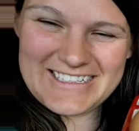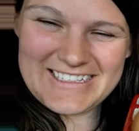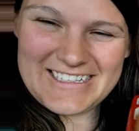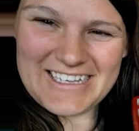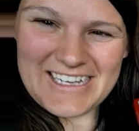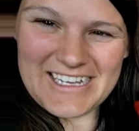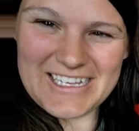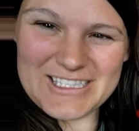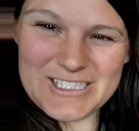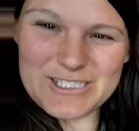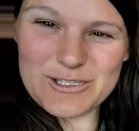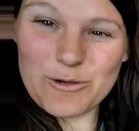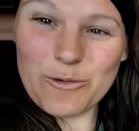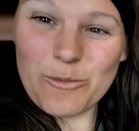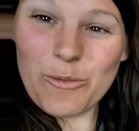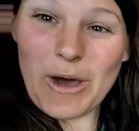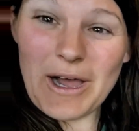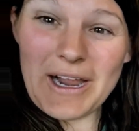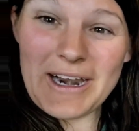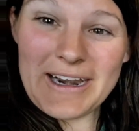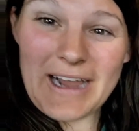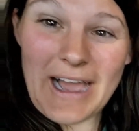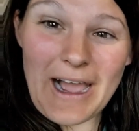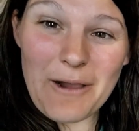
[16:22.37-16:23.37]
It's the
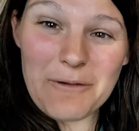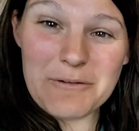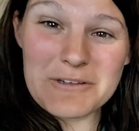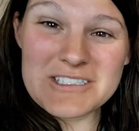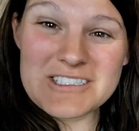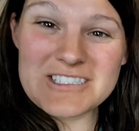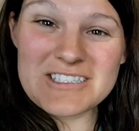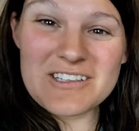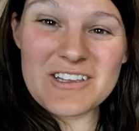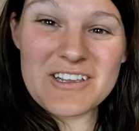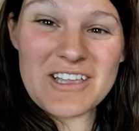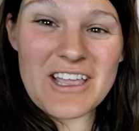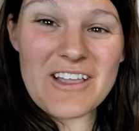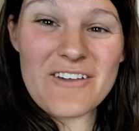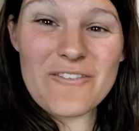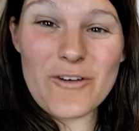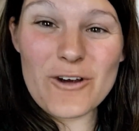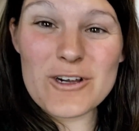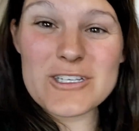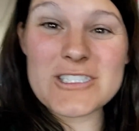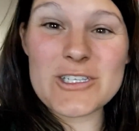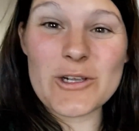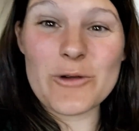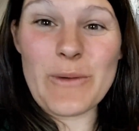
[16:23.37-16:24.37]
one, I was looking for
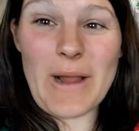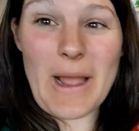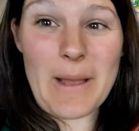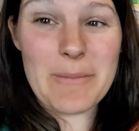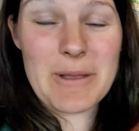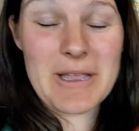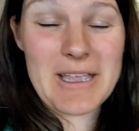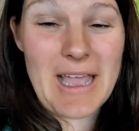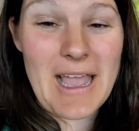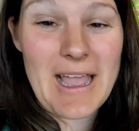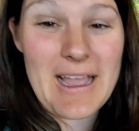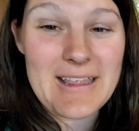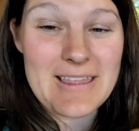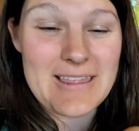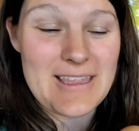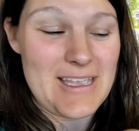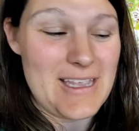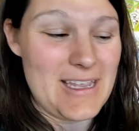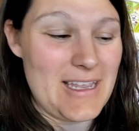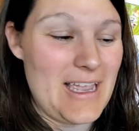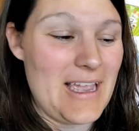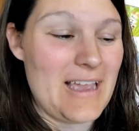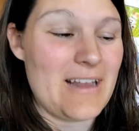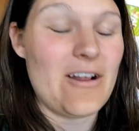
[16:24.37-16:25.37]
a ceramic egg
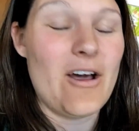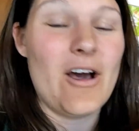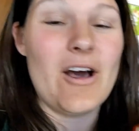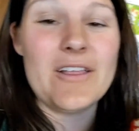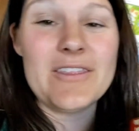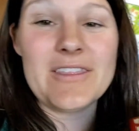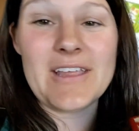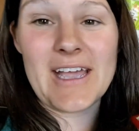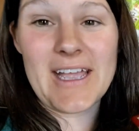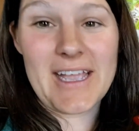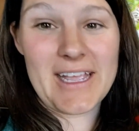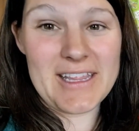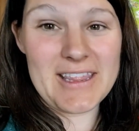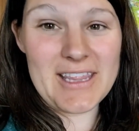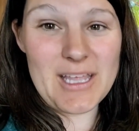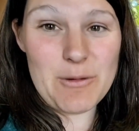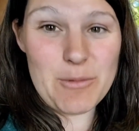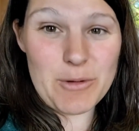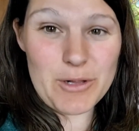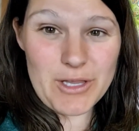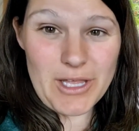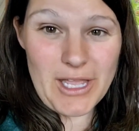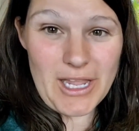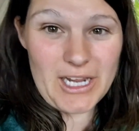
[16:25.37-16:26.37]
thing, and online they
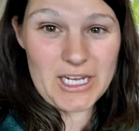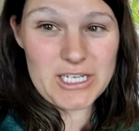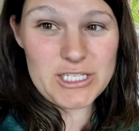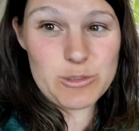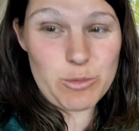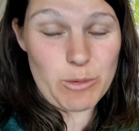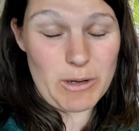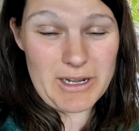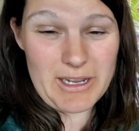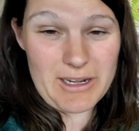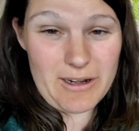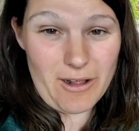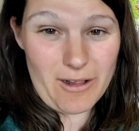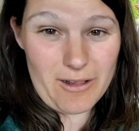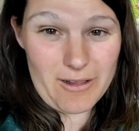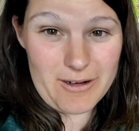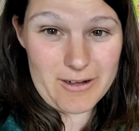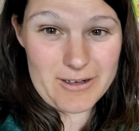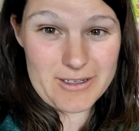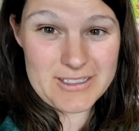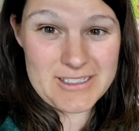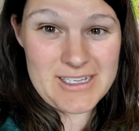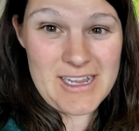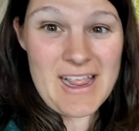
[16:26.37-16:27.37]
were like
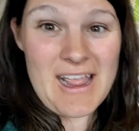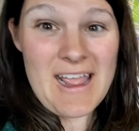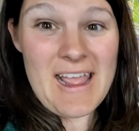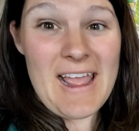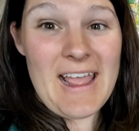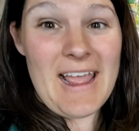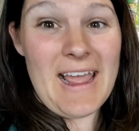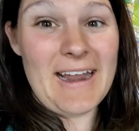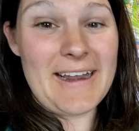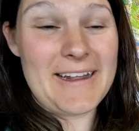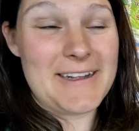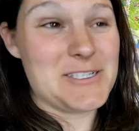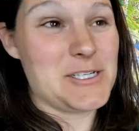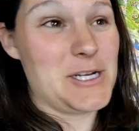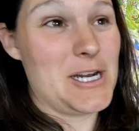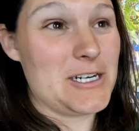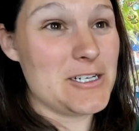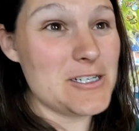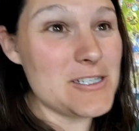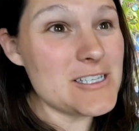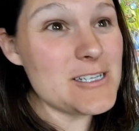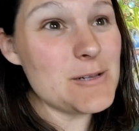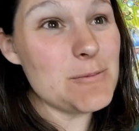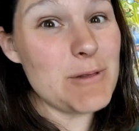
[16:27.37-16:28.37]
$20. And at
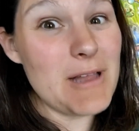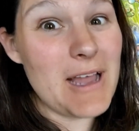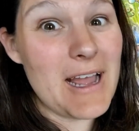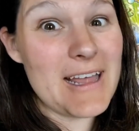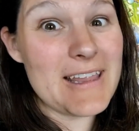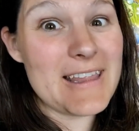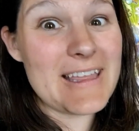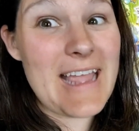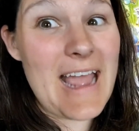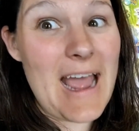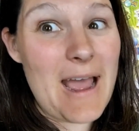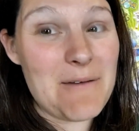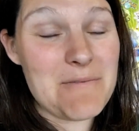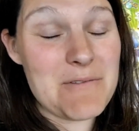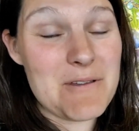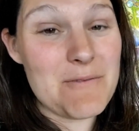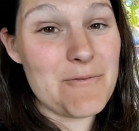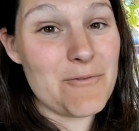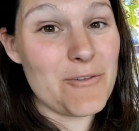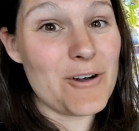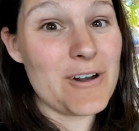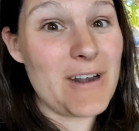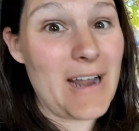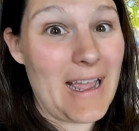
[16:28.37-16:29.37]
Tractor Supply, they have them
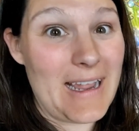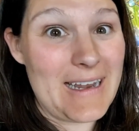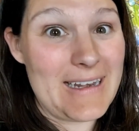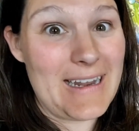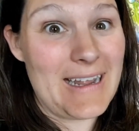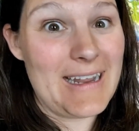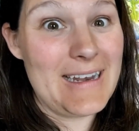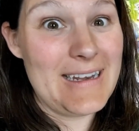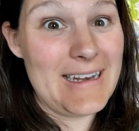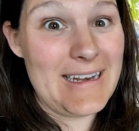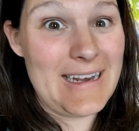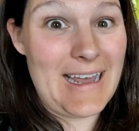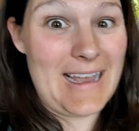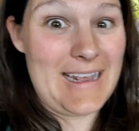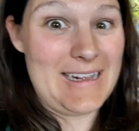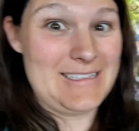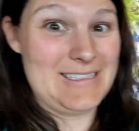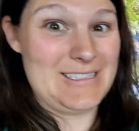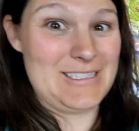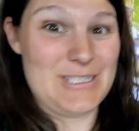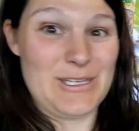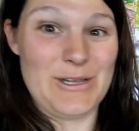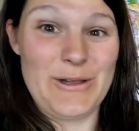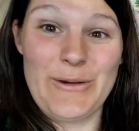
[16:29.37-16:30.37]
for
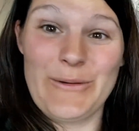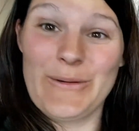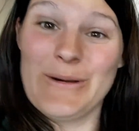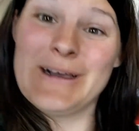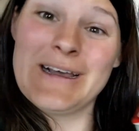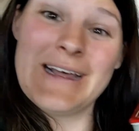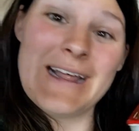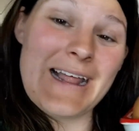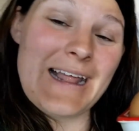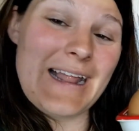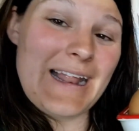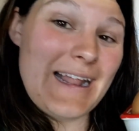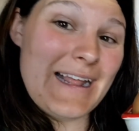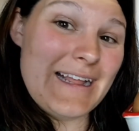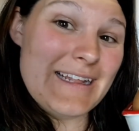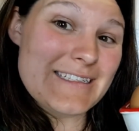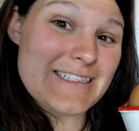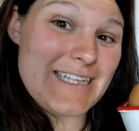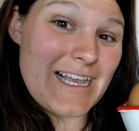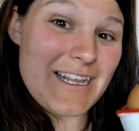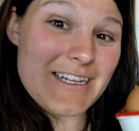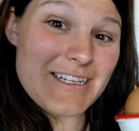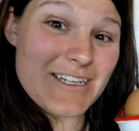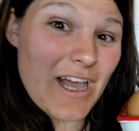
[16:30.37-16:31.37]
$9.99. So
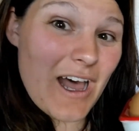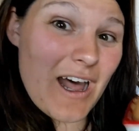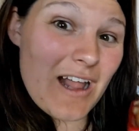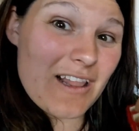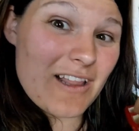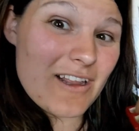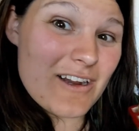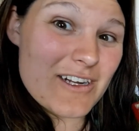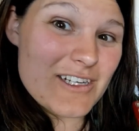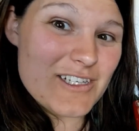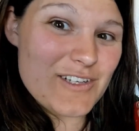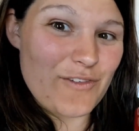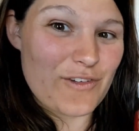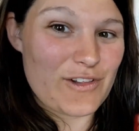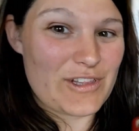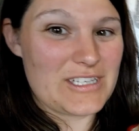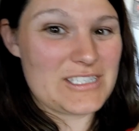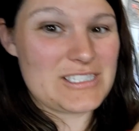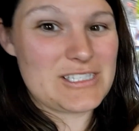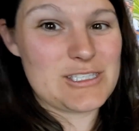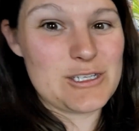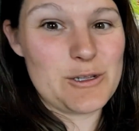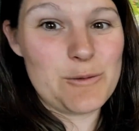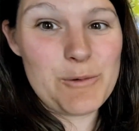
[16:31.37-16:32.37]
$10 for
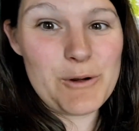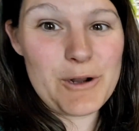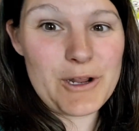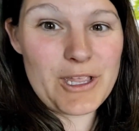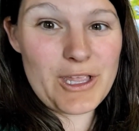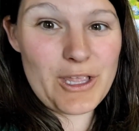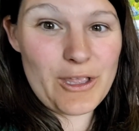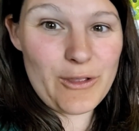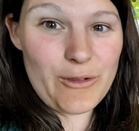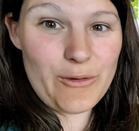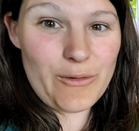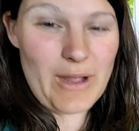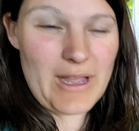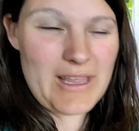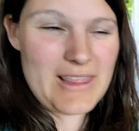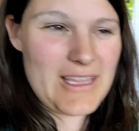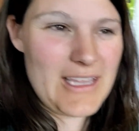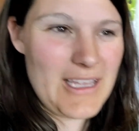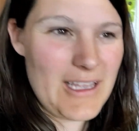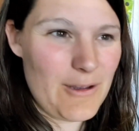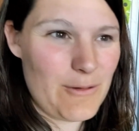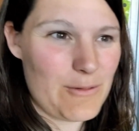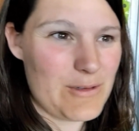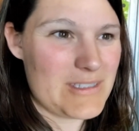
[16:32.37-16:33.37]
this super cute, I
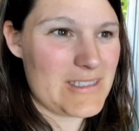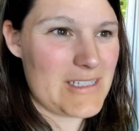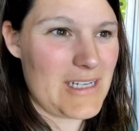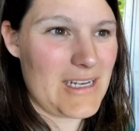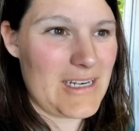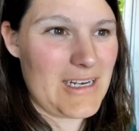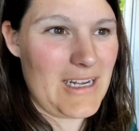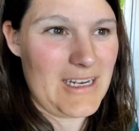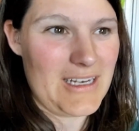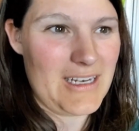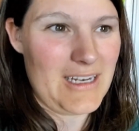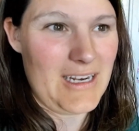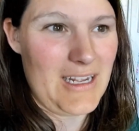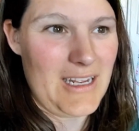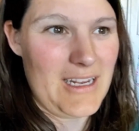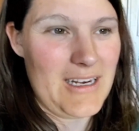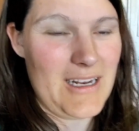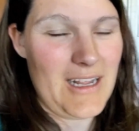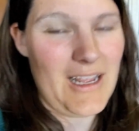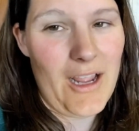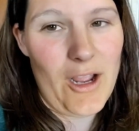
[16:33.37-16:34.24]
think it was $9.99.